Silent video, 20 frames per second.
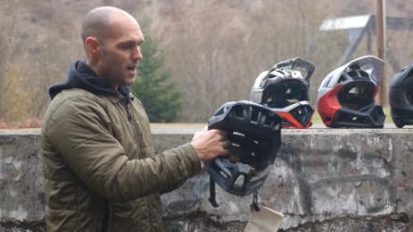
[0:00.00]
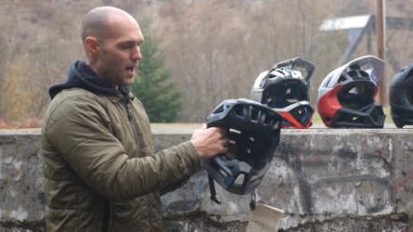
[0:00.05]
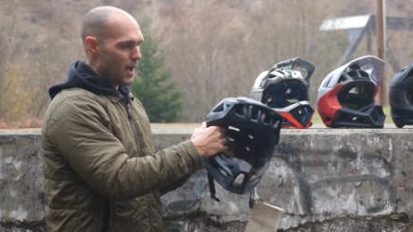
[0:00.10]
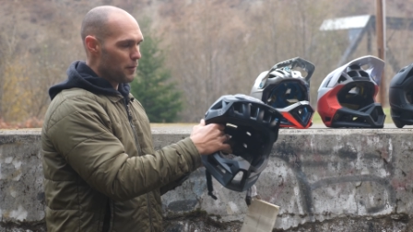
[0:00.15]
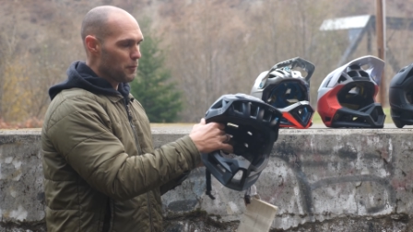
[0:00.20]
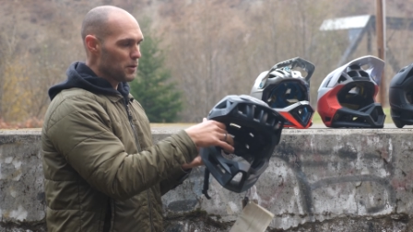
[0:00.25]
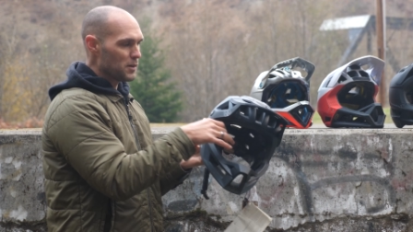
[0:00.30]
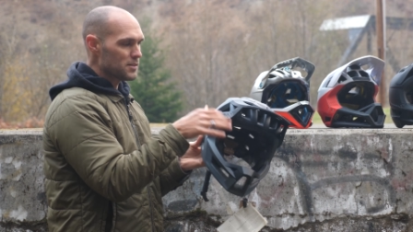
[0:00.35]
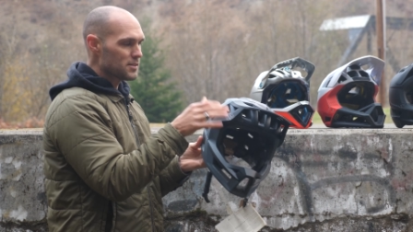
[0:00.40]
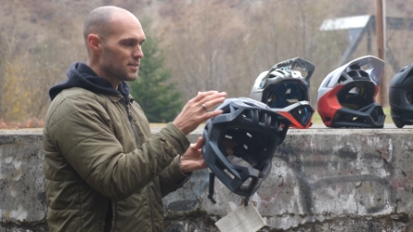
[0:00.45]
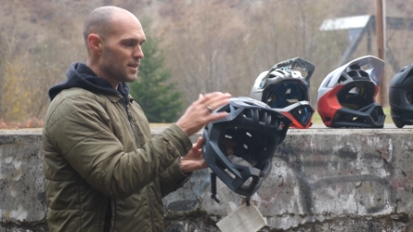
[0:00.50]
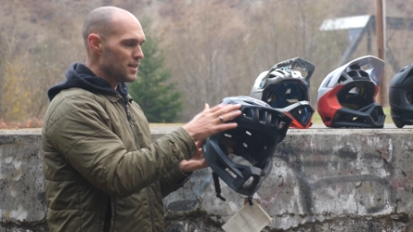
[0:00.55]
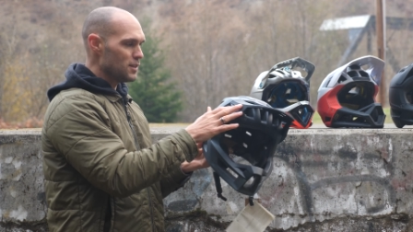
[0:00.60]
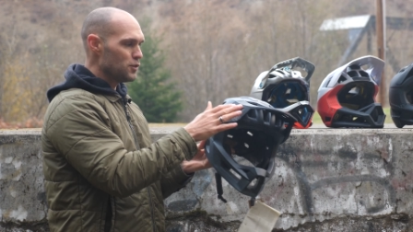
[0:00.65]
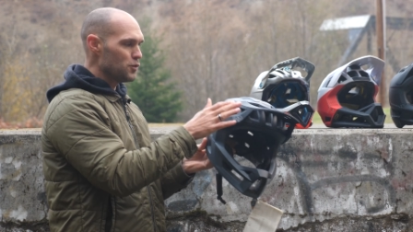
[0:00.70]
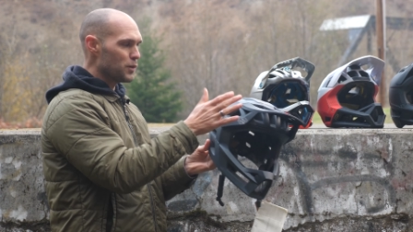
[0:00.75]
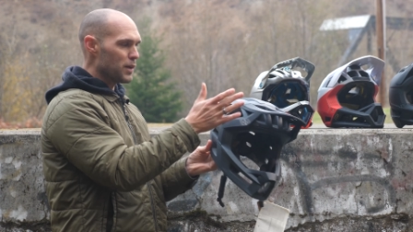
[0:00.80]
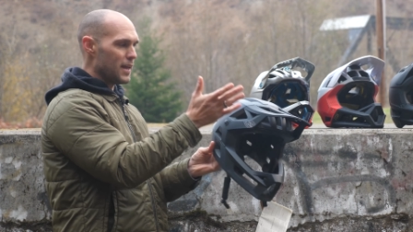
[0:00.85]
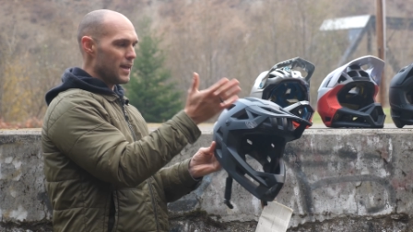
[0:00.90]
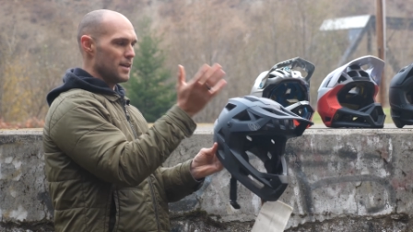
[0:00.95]
I will say
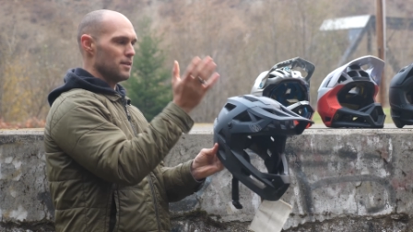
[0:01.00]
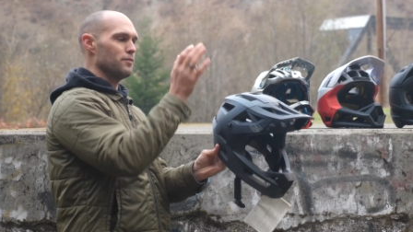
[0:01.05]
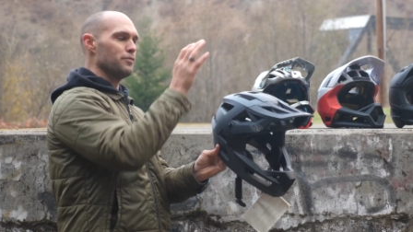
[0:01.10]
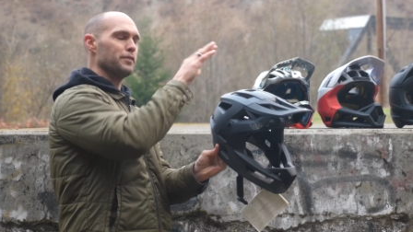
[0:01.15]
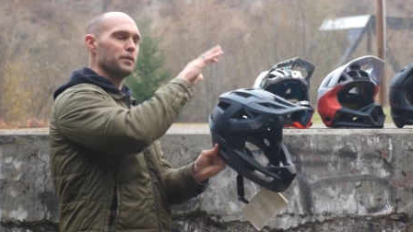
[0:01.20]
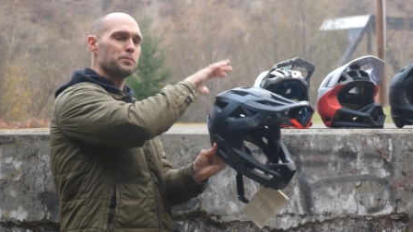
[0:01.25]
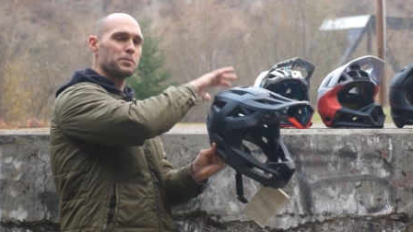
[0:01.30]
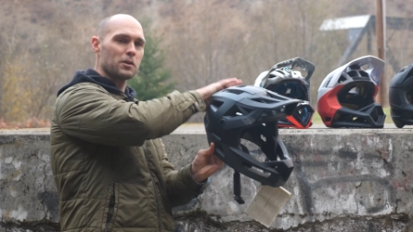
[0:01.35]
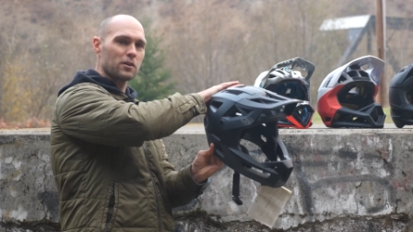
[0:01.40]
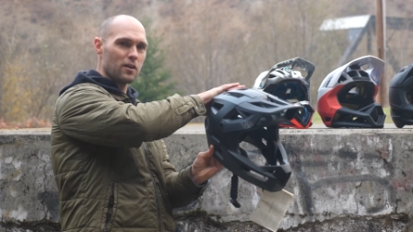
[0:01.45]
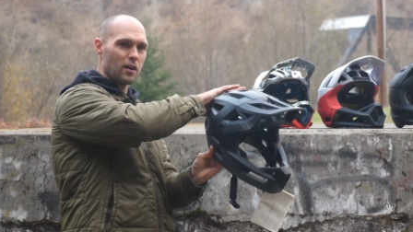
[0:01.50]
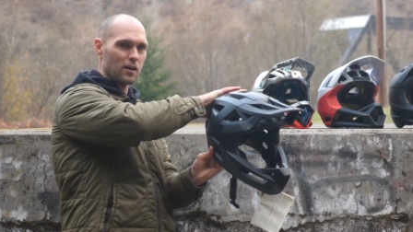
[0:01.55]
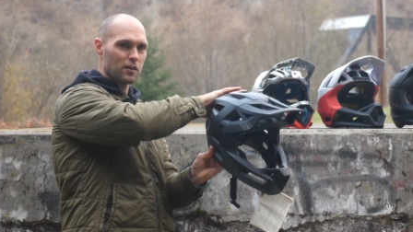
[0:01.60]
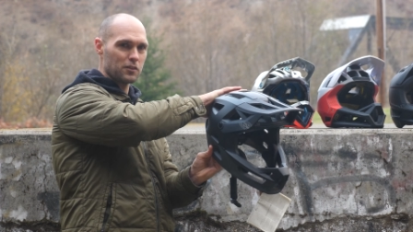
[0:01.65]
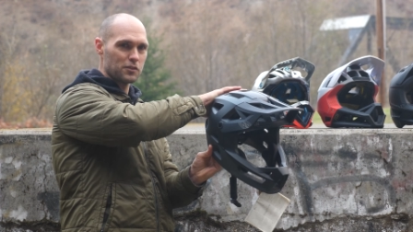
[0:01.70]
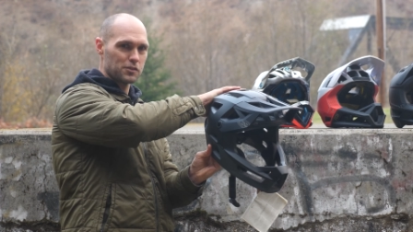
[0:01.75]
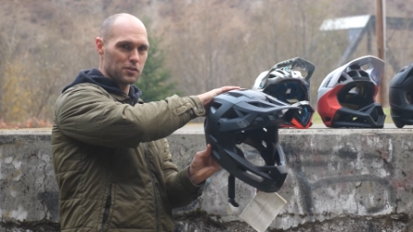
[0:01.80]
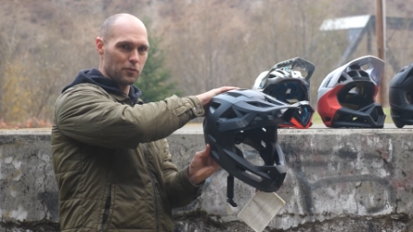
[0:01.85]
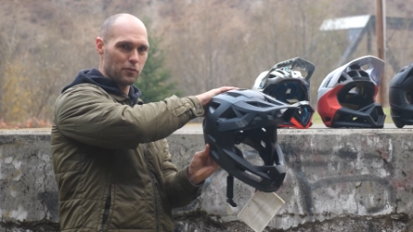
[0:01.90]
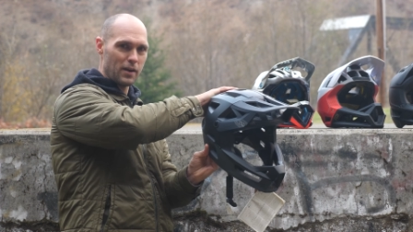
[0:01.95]
you can flip your
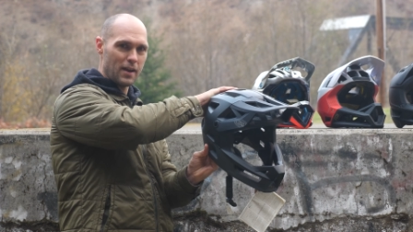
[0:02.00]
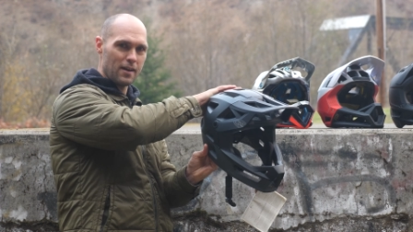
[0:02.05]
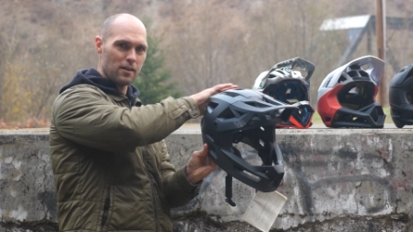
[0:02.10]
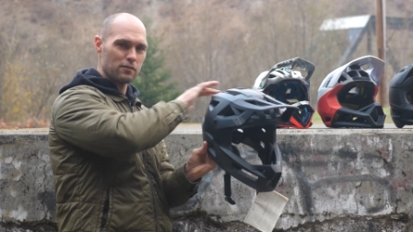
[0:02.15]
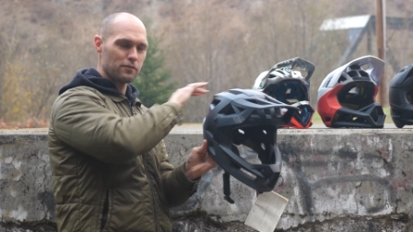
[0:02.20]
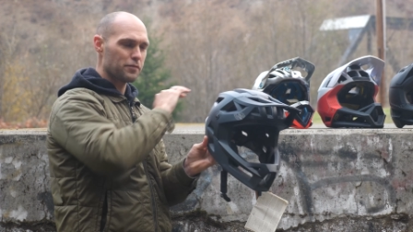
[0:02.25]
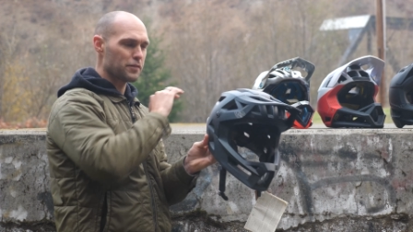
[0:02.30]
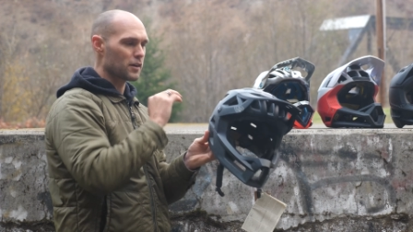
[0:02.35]
goggles around